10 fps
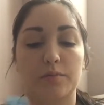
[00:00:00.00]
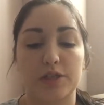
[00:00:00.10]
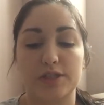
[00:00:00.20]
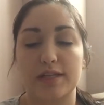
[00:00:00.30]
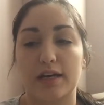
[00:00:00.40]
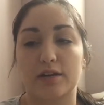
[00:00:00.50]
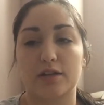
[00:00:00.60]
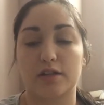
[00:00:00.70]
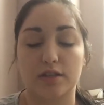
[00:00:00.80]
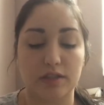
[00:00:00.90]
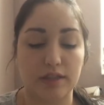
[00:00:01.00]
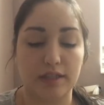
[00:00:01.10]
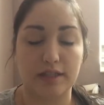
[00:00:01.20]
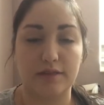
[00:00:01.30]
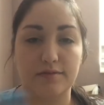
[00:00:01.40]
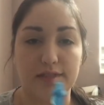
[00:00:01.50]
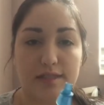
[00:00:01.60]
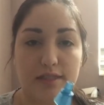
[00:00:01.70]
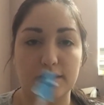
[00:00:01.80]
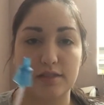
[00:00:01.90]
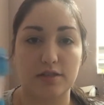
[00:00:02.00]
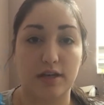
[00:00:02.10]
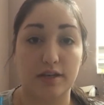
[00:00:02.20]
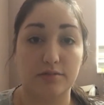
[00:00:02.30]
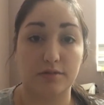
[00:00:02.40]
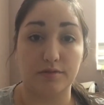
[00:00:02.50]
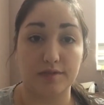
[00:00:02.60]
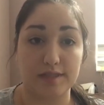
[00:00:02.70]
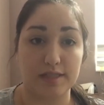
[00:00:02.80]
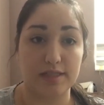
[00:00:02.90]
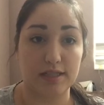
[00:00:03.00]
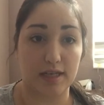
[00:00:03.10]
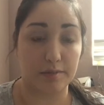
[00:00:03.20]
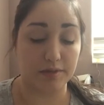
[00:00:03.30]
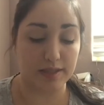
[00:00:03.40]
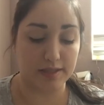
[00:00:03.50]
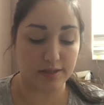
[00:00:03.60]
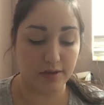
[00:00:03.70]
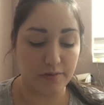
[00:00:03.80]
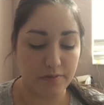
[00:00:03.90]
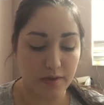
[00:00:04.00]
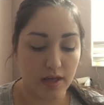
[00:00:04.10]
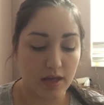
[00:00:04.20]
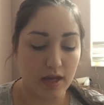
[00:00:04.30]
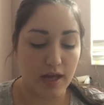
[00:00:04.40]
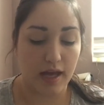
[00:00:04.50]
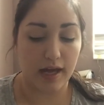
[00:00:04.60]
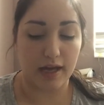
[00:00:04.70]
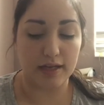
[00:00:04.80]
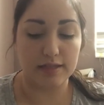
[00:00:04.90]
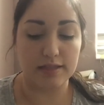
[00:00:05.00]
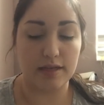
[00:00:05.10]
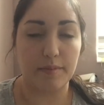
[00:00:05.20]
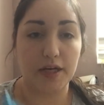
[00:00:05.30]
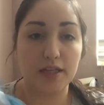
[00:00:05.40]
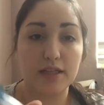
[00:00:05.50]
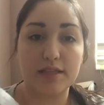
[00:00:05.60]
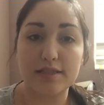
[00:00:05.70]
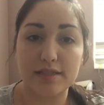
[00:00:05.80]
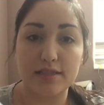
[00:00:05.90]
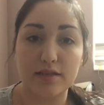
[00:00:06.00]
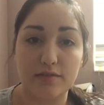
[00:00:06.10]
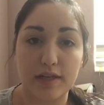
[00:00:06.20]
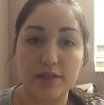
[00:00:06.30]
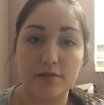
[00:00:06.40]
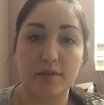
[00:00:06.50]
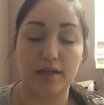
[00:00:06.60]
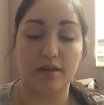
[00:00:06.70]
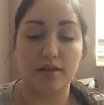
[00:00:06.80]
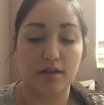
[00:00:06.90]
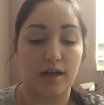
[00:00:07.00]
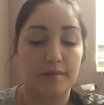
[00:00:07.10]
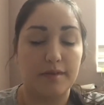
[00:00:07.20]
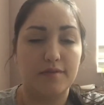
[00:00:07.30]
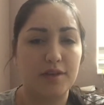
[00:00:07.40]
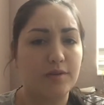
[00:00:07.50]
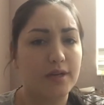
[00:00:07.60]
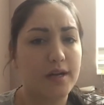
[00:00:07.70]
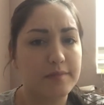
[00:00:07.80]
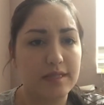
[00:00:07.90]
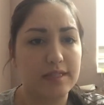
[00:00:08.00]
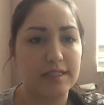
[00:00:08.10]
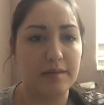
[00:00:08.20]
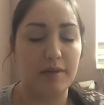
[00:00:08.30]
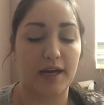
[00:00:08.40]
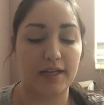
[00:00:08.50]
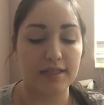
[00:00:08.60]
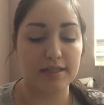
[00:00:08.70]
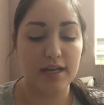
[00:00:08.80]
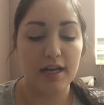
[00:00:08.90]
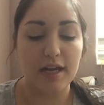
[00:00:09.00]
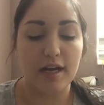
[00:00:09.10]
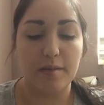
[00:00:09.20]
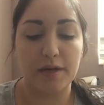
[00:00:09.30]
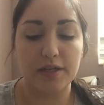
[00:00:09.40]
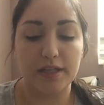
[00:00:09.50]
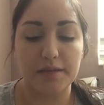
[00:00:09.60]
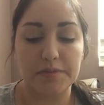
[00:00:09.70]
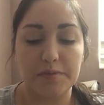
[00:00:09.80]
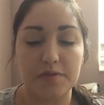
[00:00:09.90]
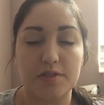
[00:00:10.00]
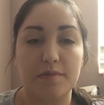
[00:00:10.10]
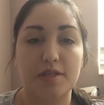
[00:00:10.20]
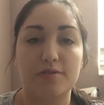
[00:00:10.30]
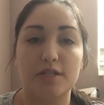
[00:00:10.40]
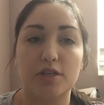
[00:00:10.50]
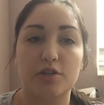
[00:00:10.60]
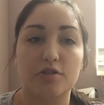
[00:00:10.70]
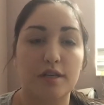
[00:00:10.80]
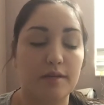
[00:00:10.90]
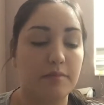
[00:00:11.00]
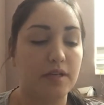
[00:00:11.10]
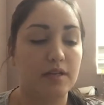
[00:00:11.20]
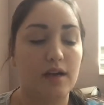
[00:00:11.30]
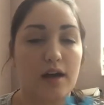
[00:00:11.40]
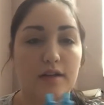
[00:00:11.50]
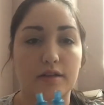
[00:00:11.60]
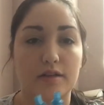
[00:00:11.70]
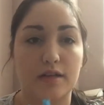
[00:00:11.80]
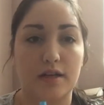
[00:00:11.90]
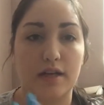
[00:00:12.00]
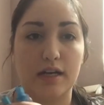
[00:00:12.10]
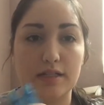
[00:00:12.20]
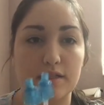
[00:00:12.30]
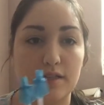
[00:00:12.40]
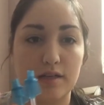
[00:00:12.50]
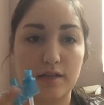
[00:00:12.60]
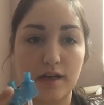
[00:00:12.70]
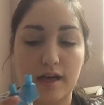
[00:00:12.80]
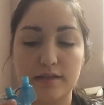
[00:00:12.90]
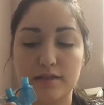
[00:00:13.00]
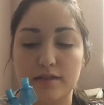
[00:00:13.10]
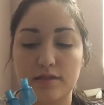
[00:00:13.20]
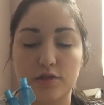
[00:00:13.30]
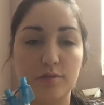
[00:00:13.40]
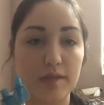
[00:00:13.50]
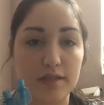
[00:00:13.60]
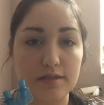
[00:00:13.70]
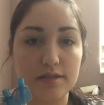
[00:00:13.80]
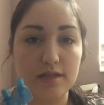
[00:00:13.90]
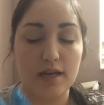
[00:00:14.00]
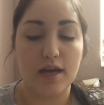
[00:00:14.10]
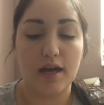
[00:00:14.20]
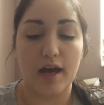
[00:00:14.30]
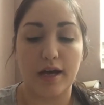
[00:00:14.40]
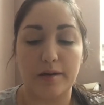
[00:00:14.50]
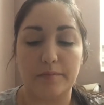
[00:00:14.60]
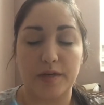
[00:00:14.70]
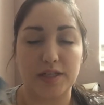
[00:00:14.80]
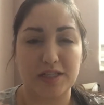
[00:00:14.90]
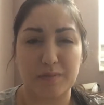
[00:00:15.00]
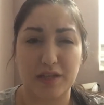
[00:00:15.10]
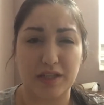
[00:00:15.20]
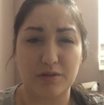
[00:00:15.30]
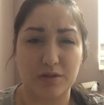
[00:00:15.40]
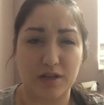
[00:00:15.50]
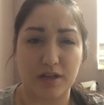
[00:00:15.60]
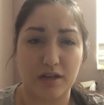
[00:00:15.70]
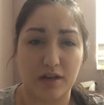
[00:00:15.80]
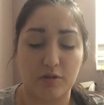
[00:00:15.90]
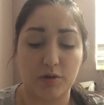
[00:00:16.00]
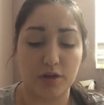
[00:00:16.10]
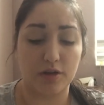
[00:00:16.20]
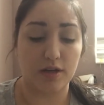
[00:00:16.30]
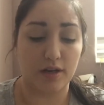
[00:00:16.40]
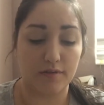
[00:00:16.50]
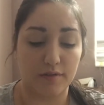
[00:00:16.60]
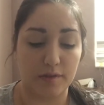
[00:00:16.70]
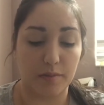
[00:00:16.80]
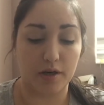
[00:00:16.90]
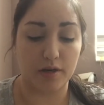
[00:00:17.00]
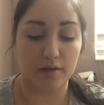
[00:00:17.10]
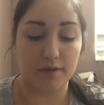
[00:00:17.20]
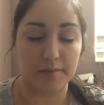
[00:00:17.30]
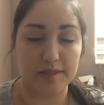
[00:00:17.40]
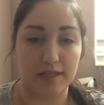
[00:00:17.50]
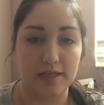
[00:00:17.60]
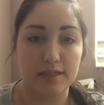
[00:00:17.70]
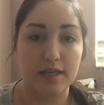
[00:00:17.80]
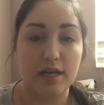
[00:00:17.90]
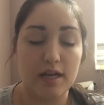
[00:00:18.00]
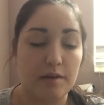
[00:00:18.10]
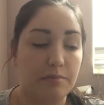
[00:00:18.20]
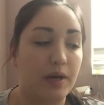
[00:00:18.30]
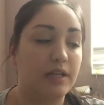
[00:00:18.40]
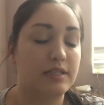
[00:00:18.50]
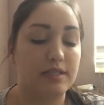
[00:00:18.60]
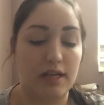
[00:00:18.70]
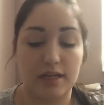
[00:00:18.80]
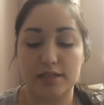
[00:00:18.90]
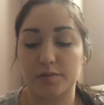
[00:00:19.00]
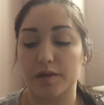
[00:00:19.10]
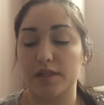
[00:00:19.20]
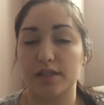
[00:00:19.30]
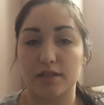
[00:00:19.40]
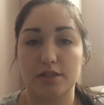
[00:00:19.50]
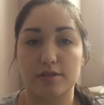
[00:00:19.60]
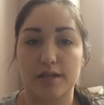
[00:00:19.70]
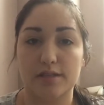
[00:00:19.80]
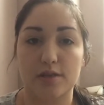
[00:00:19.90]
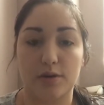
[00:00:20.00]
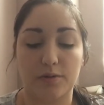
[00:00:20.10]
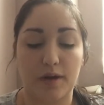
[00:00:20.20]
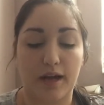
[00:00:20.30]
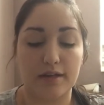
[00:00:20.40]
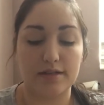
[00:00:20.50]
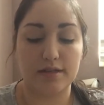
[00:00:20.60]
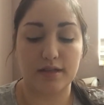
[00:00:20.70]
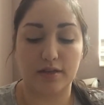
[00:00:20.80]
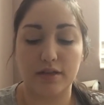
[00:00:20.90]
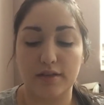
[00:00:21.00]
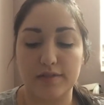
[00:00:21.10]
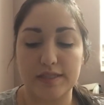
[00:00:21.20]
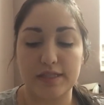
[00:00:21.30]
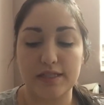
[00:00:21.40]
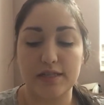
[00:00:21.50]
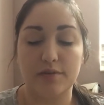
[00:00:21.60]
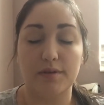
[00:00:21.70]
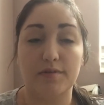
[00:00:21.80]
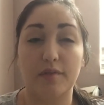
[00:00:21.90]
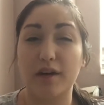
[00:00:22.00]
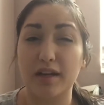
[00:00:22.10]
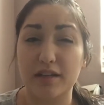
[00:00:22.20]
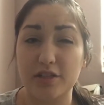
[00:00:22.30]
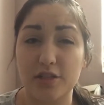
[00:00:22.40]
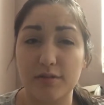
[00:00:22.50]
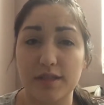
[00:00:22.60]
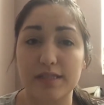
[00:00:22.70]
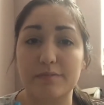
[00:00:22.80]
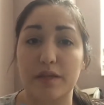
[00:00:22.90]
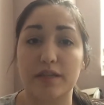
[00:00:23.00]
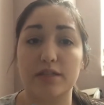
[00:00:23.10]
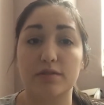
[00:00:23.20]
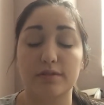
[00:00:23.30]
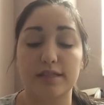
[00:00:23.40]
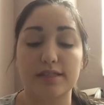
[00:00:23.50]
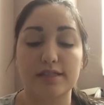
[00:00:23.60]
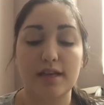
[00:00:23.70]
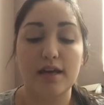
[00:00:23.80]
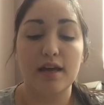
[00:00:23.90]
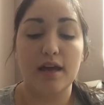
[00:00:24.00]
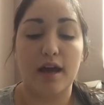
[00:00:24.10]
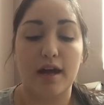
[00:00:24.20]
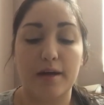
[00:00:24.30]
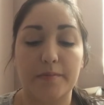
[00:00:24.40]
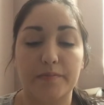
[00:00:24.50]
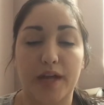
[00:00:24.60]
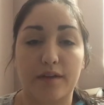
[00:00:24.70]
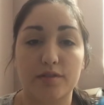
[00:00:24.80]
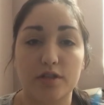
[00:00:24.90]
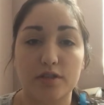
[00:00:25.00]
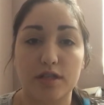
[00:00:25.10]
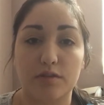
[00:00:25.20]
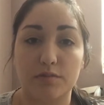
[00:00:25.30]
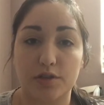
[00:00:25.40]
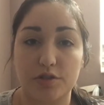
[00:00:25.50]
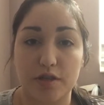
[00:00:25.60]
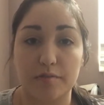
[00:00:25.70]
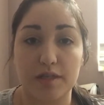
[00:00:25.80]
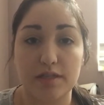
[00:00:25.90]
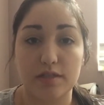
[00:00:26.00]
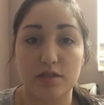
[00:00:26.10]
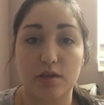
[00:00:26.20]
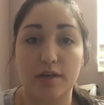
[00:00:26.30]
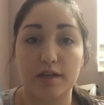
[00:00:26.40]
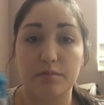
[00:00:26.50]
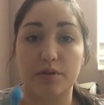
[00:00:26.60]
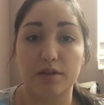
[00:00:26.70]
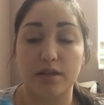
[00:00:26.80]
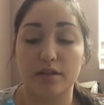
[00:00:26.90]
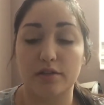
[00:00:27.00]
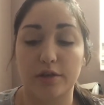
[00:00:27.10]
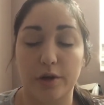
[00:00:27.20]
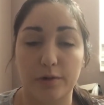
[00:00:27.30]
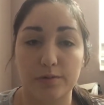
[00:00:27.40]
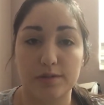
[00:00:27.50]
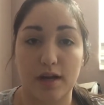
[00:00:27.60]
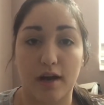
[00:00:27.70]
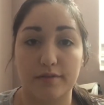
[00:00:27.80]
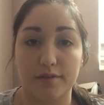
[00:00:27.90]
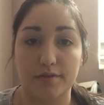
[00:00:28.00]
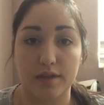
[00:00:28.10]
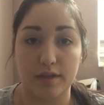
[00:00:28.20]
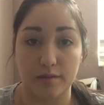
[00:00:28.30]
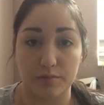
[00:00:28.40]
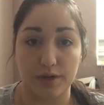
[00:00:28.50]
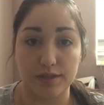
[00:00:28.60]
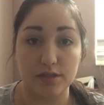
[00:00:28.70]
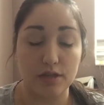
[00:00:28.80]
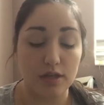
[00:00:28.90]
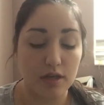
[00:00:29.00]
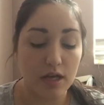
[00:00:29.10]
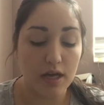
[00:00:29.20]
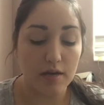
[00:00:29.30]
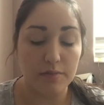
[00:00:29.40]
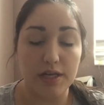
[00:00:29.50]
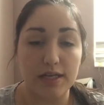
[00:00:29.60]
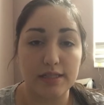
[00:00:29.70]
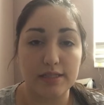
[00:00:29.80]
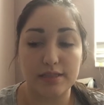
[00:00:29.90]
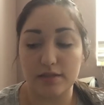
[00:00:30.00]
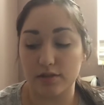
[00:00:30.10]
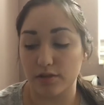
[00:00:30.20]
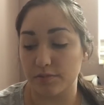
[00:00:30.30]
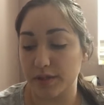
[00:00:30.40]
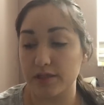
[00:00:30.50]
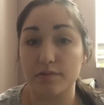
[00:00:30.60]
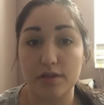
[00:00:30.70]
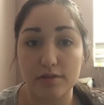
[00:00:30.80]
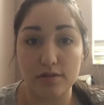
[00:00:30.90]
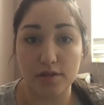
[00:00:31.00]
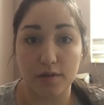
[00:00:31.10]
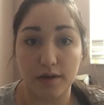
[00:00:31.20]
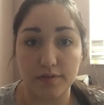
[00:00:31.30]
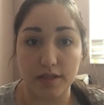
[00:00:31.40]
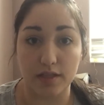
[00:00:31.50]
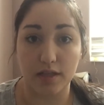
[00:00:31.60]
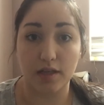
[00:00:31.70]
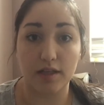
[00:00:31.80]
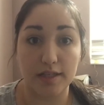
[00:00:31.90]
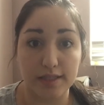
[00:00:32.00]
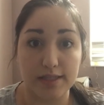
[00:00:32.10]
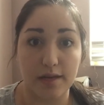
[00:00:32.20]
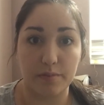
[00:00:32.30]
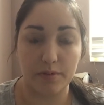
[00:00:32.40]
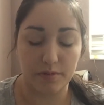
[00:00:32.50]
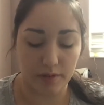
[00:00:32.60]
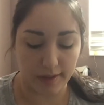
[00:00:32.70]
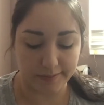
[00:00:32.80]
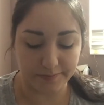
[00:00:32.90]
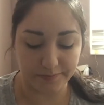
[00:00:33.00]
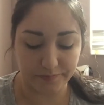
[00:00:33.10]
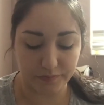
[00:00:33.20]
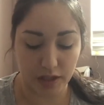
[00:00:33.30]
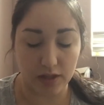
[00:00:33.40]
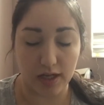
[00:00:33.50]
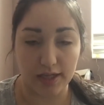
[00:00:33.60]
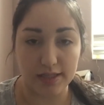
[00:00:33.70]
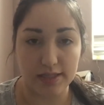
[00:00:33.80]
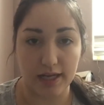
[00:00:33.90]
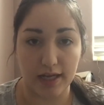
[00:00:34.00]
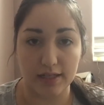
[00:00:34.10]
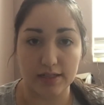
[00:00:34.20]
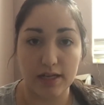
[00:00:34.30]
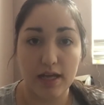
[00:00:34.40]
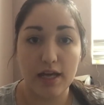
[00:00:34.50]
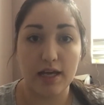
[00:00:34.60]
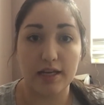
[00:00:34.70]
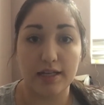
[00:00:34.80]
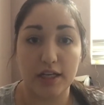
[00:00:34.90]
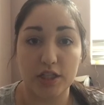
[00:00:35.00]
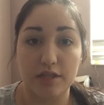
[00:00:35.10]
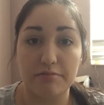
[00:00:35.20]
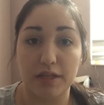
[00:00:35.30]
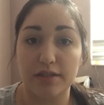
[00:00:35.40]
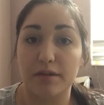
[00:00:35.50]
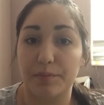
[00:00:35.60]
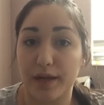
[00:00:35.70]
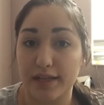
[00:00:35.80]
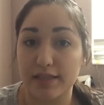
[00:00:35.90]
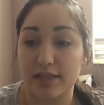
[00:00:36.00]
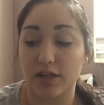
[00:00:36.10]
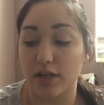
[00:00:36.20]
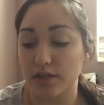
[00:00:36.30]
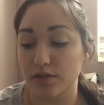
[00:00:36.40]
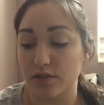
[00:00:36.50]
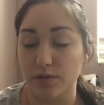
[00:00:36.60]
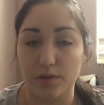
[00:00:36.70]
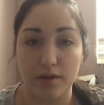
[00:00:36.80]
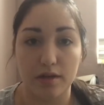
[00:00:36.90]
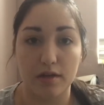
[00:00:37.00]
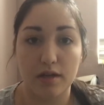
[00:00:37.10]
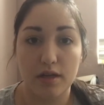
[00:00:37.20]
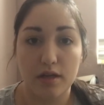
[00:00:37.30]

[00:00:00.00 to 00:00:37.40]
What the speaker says: We just had her clinic visit, her annual visit, a couple days ago, and apparently this isn't the right tubing, even though it comes in the same packet. Apparently I'm supposed to be using cream colored end tubings. I just barely ordered it off of the Pari website. But I just wanted to let you guys know, at the clinic visit, we've never had an issue with this, but they told us after you're done with treatment to go ahead and pull the little hose off of the compressor, because, you know, because we use it so often, it heats up a lot, and it can actually melt the plastic onto the